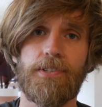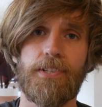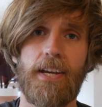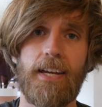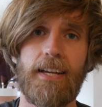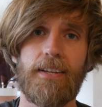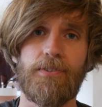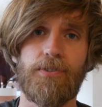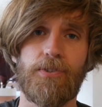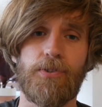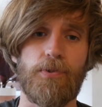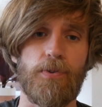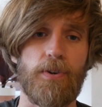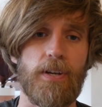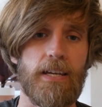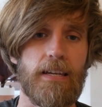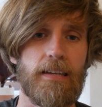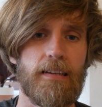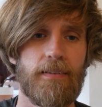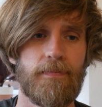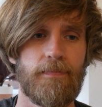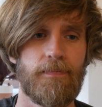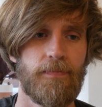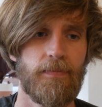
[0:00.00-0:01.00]
chain
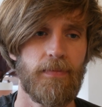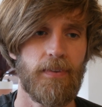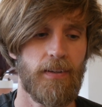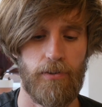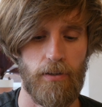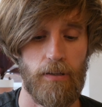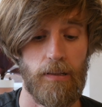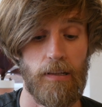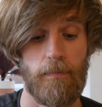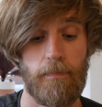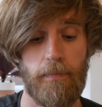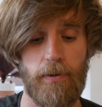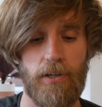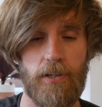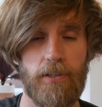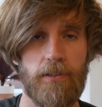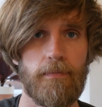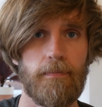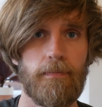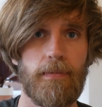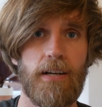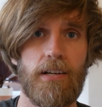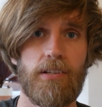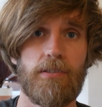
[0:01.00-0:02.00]
tree. The
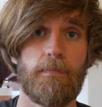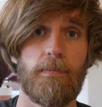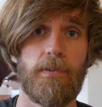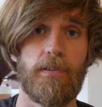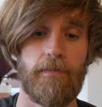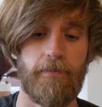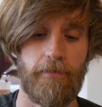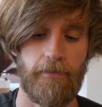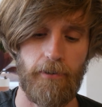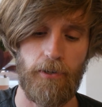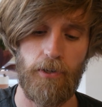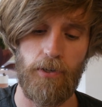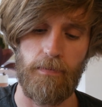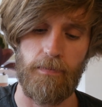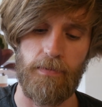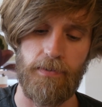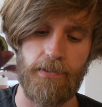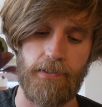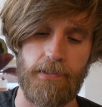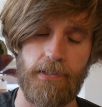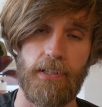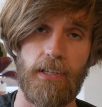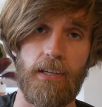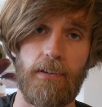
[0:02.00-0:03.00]
laburnum has been
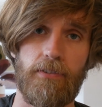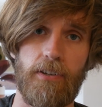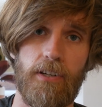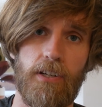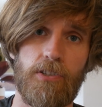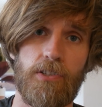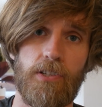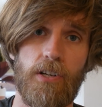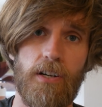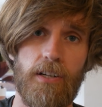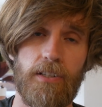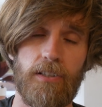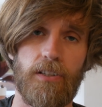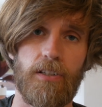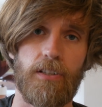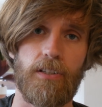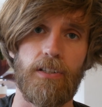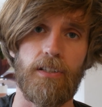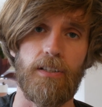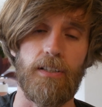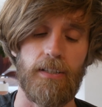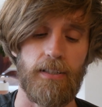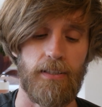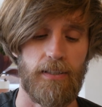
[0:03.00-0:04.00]
fumed to give it a darker
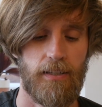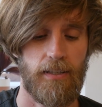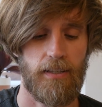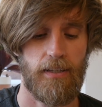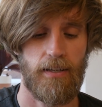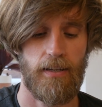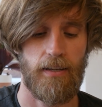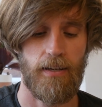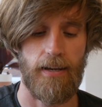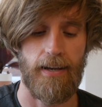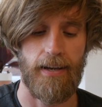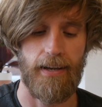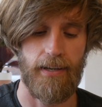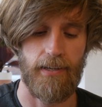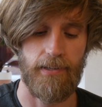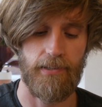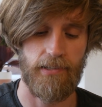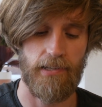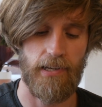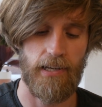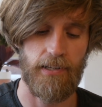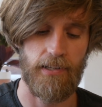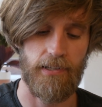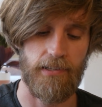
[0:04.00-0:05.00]
colour,
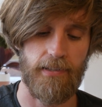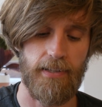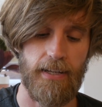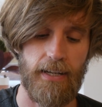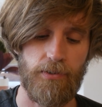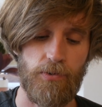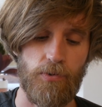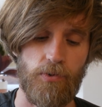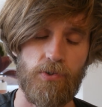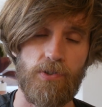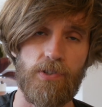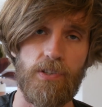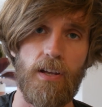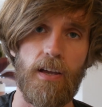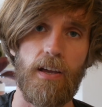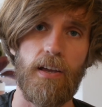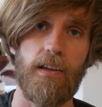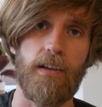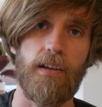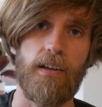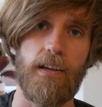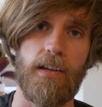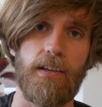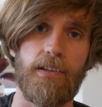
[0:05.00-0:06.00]
as in its natural
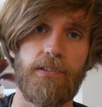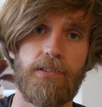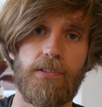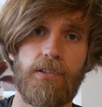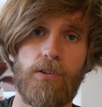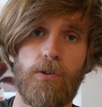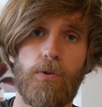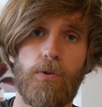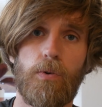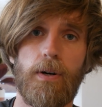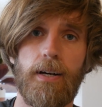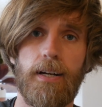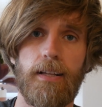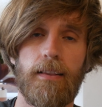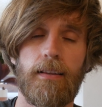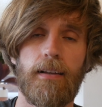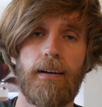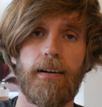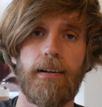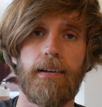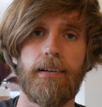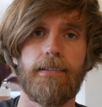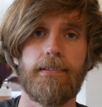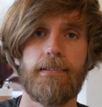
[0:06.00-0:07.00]
state it's quite
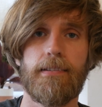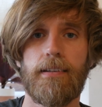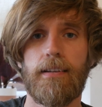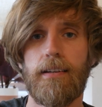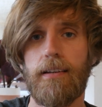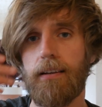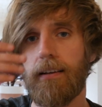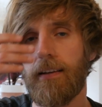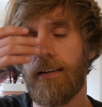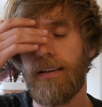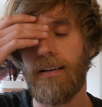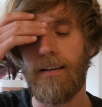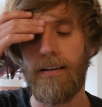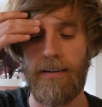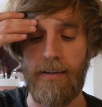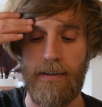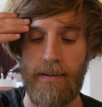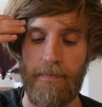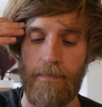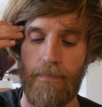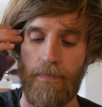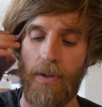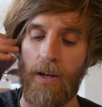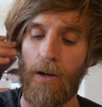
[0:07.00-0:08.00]
light.
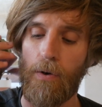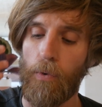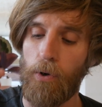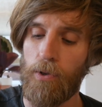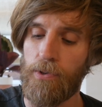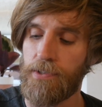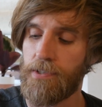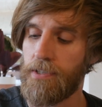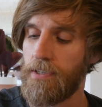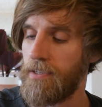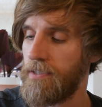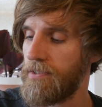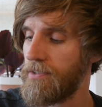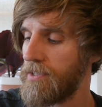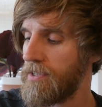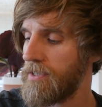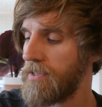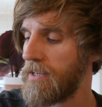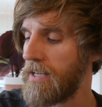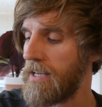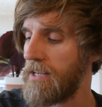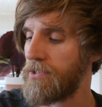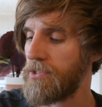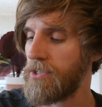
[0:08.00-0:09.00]
I wanted
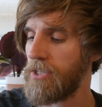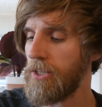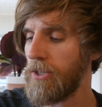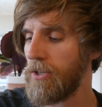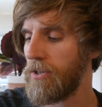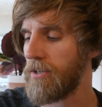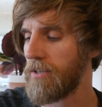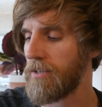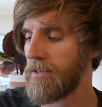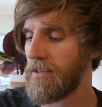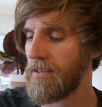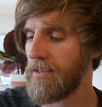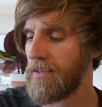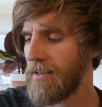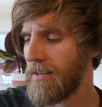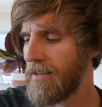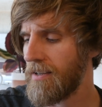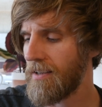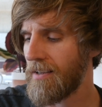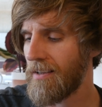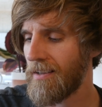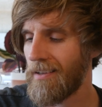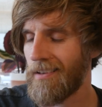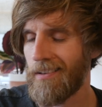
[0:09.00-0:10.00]
it to look
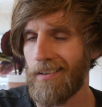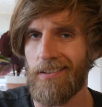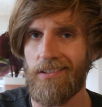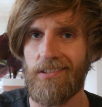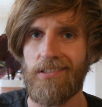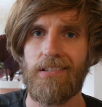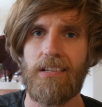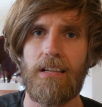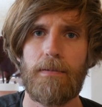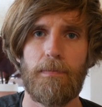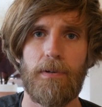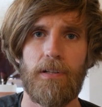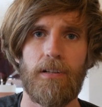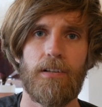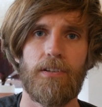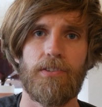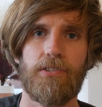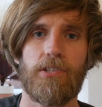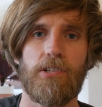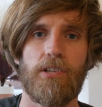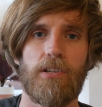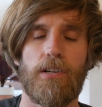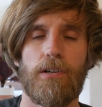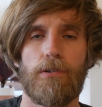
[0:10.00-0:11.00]
similar
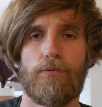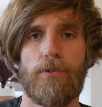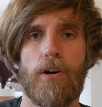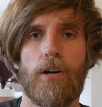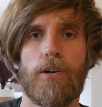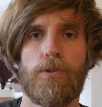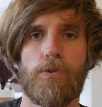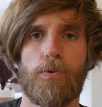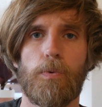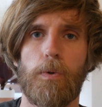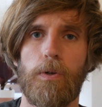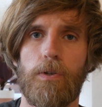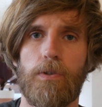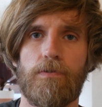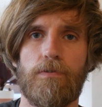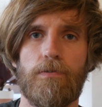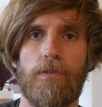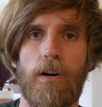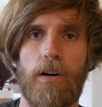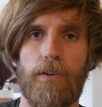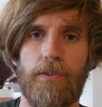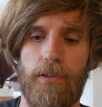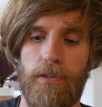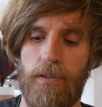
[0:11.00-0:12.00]
to rosewood
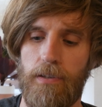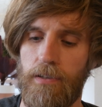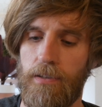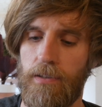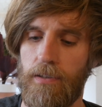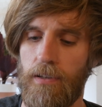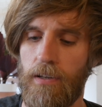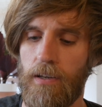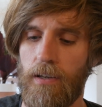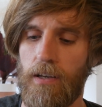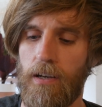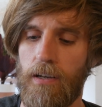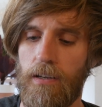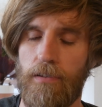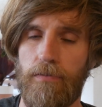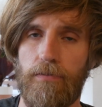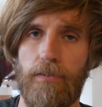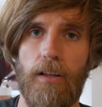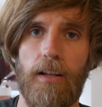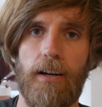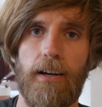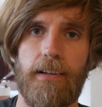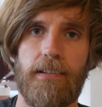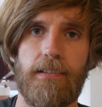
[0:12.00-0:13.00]
rather than a kind of
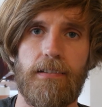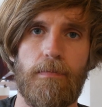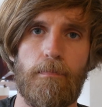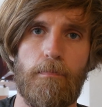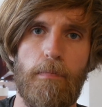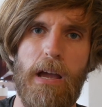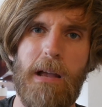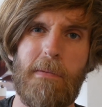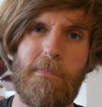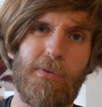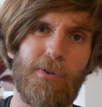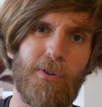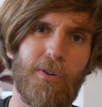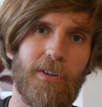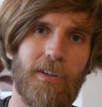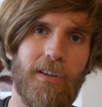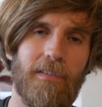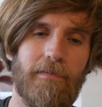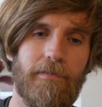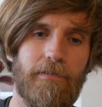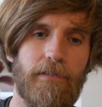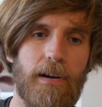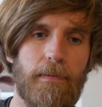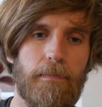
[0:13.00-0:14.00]
light maple
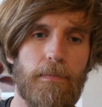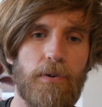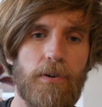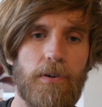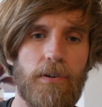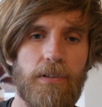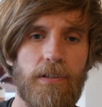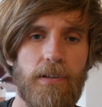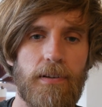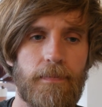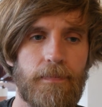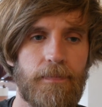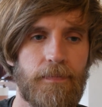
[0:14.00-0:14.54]
looking fretboard.